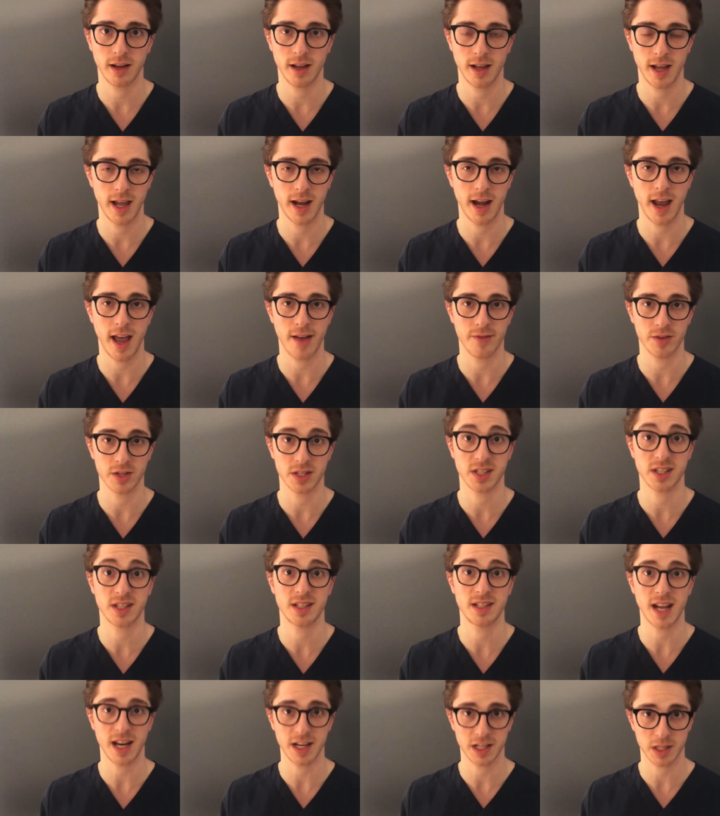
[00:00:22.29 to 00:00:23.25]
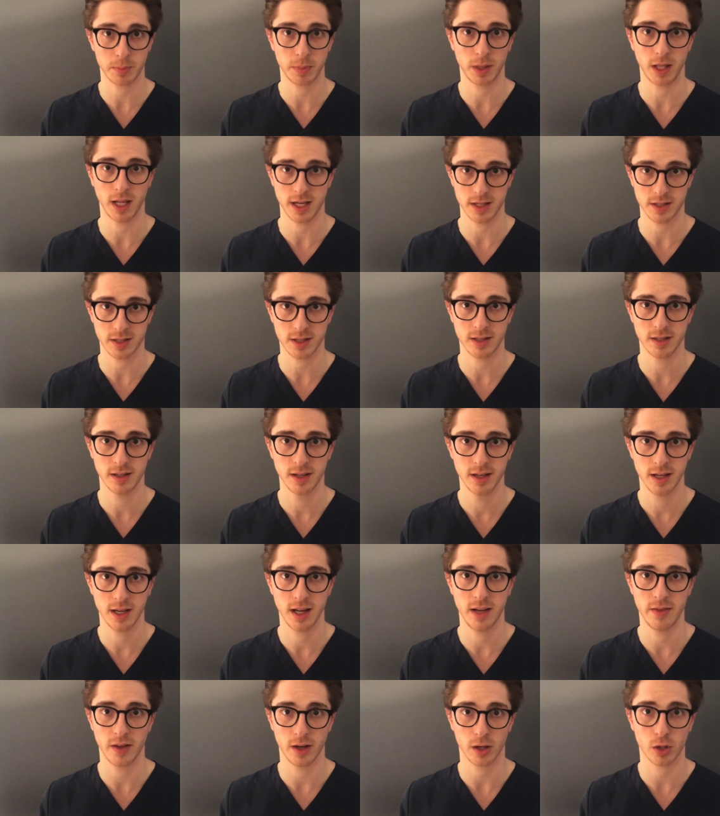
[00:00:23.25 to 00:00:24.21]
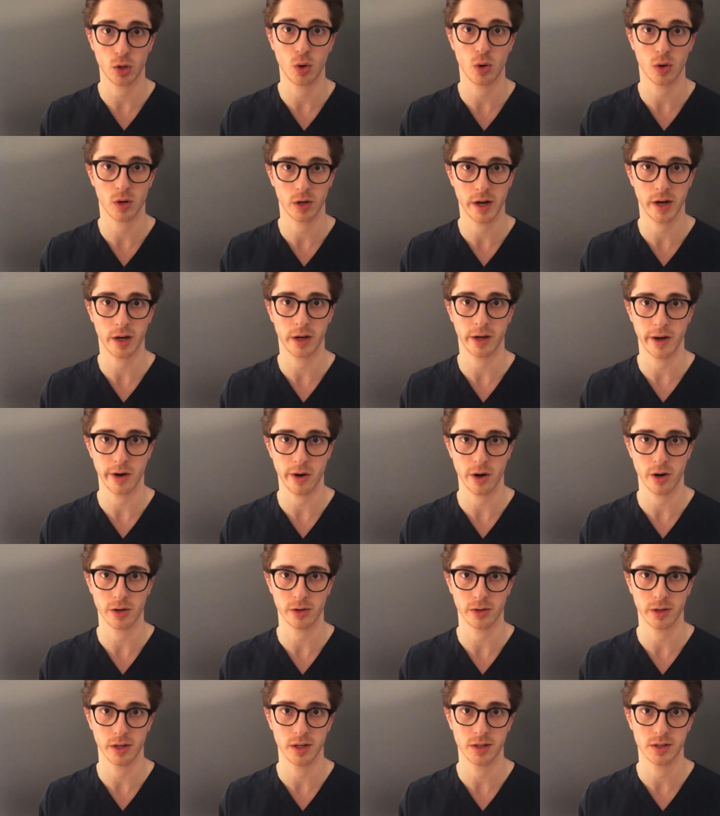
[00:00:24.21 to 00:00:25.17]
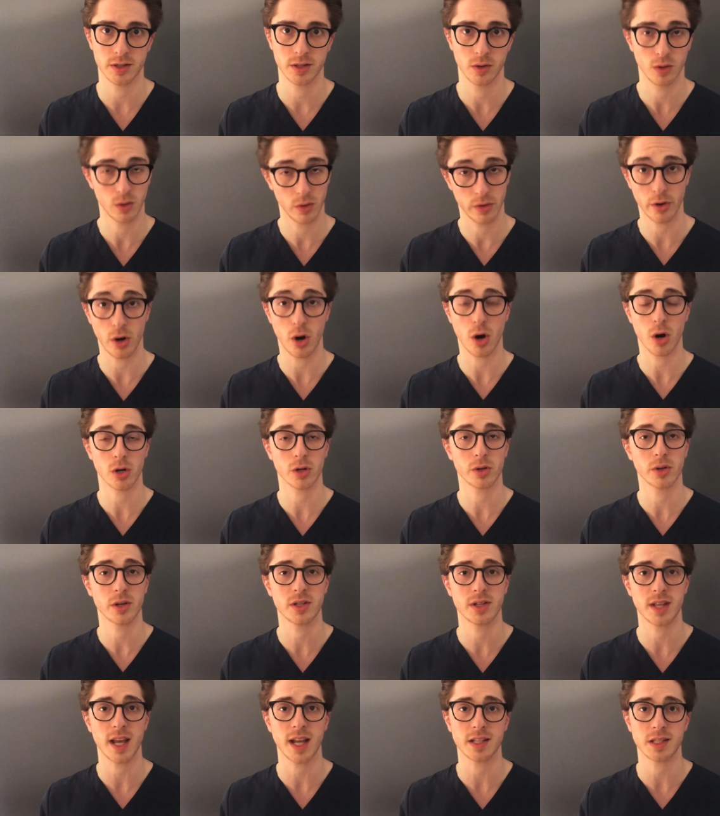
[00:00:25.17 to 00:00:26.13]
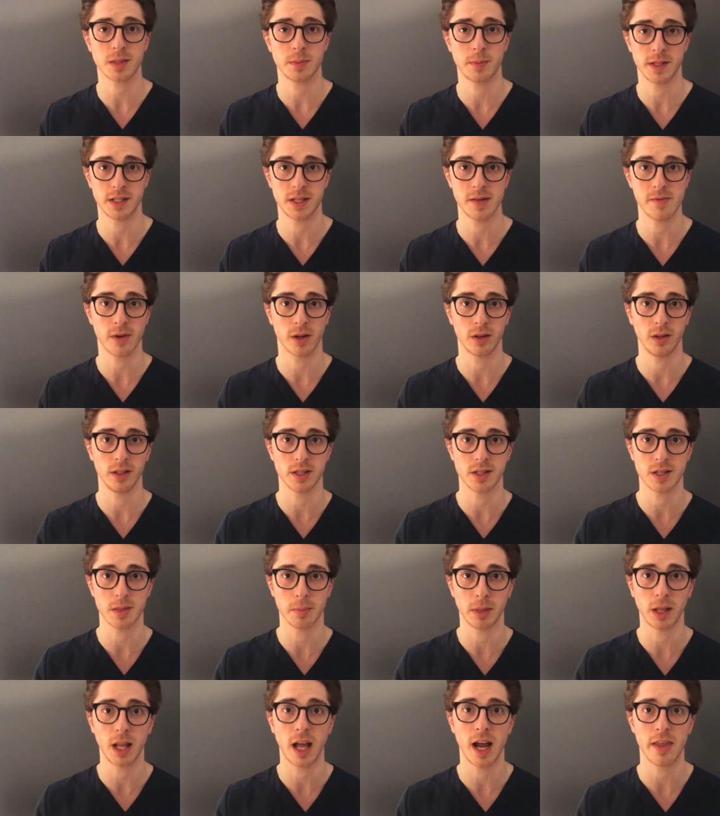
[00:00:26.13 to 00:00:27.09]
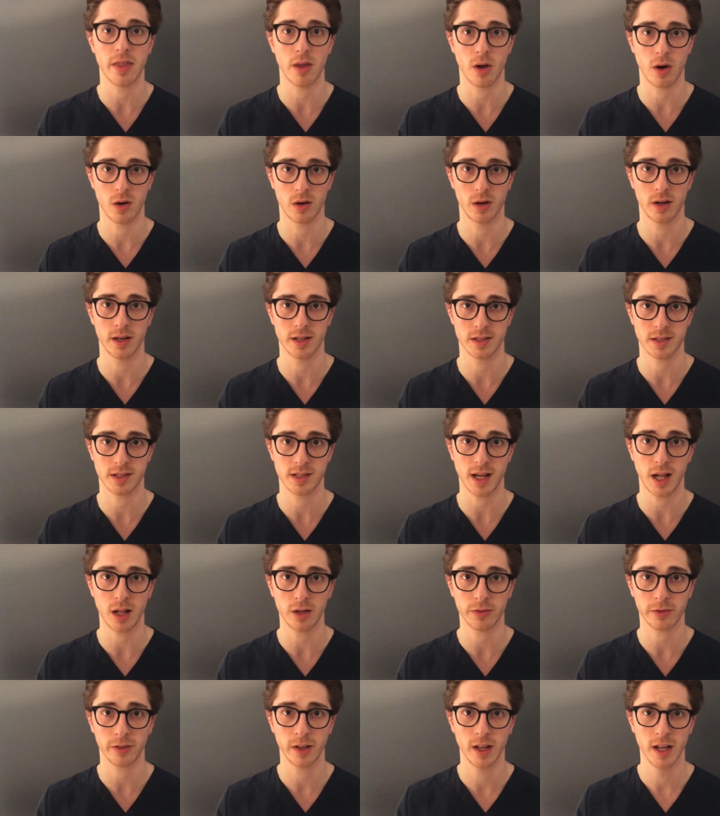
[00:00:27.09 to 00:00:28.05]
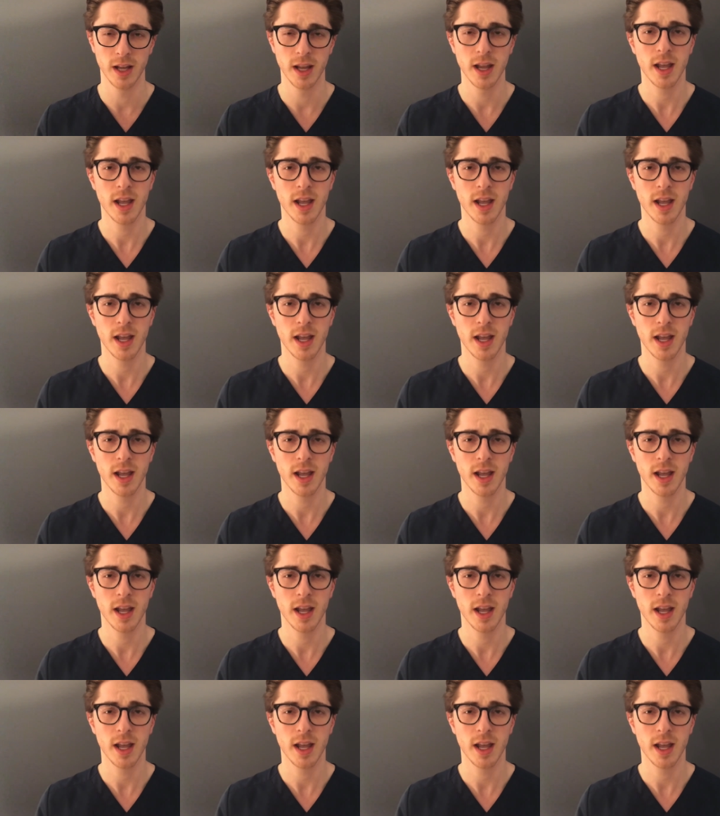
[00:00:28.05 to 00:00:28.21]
and have a stent placed in their coronary arteries or the arteries that specifically supply the heart itself